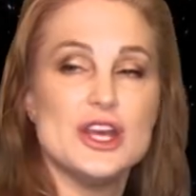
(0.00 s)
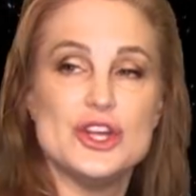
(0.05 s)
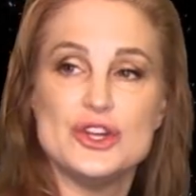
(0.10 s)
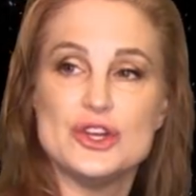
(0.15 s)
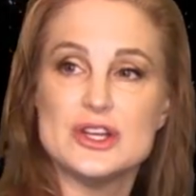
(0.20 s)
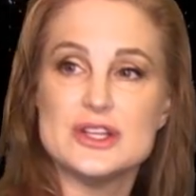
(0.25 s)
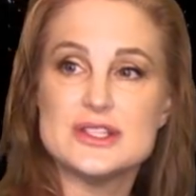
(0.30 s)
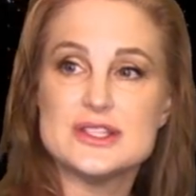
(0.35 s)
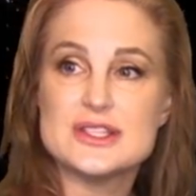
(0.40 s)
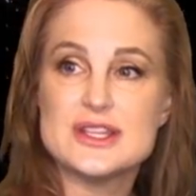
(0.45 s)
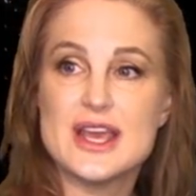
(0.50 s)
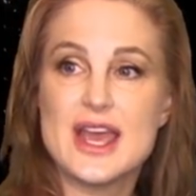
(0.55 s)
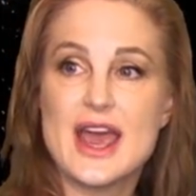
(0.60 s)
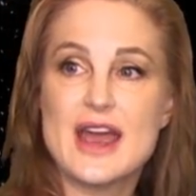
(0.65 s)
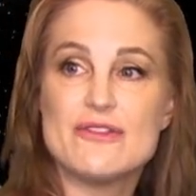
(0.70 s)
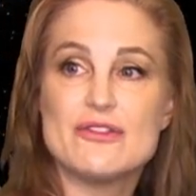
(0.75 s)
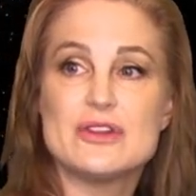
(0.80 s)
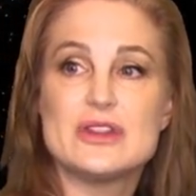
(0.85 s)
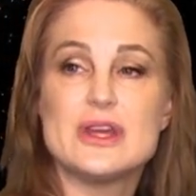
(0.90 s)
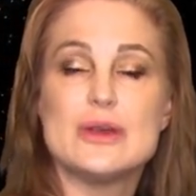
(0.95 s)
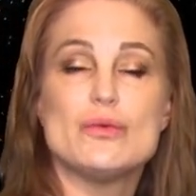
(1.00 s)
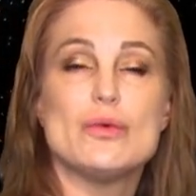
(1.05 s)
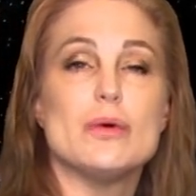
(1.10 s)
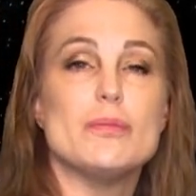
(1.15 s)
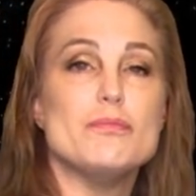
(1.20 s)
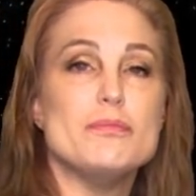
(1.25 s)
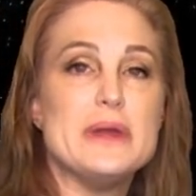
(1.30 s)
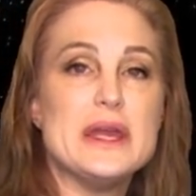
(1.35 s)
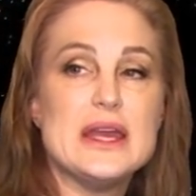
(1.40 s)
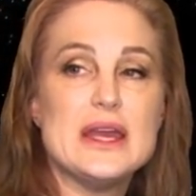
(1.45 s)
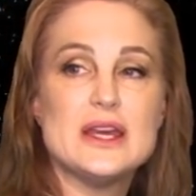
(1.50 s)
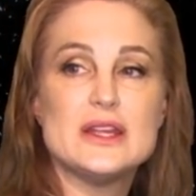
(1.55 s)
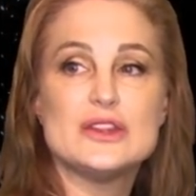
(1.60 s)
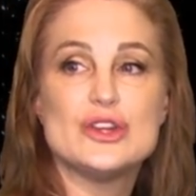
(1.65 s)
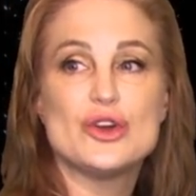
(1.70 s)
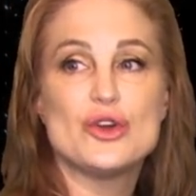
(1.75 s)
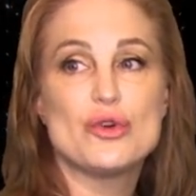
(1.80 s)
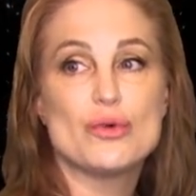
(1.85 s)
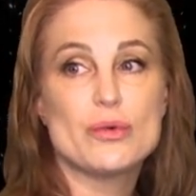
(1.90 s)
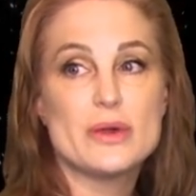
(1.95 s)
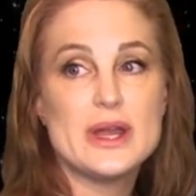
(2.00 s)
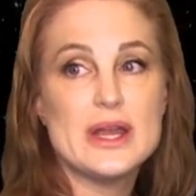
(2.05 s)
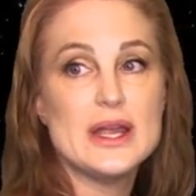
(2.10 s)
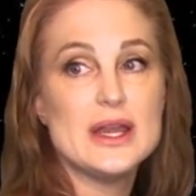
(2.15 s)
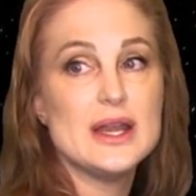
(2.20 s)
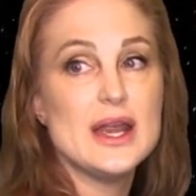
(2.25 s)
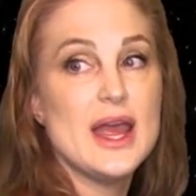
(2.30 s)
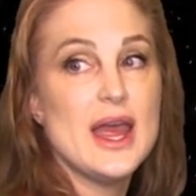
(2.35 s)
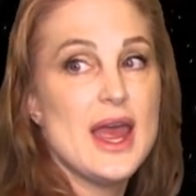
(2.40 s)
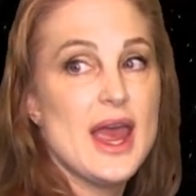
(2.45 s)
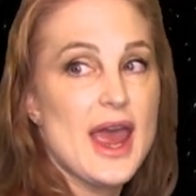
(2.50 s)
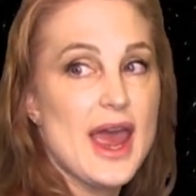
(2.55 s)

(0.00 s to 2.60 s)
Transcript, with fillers: You can see everything will be in the green,